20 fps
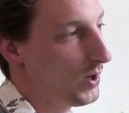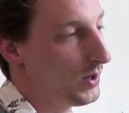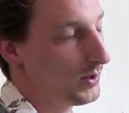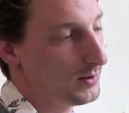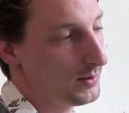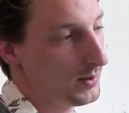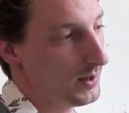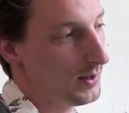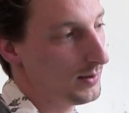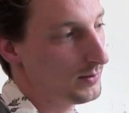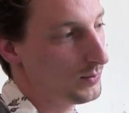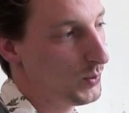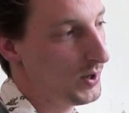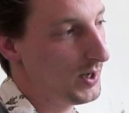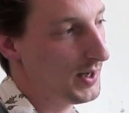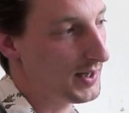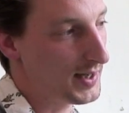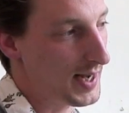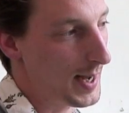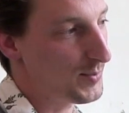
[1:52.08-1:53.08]
well, it
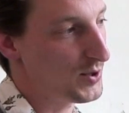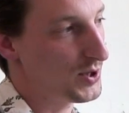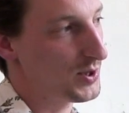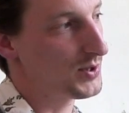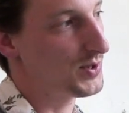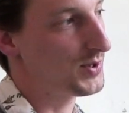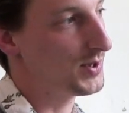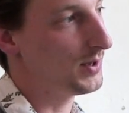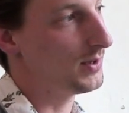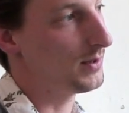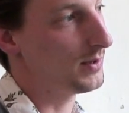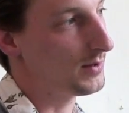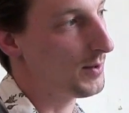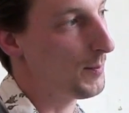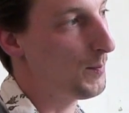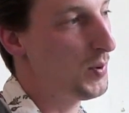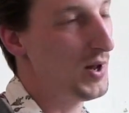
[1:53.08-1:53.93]
really captures the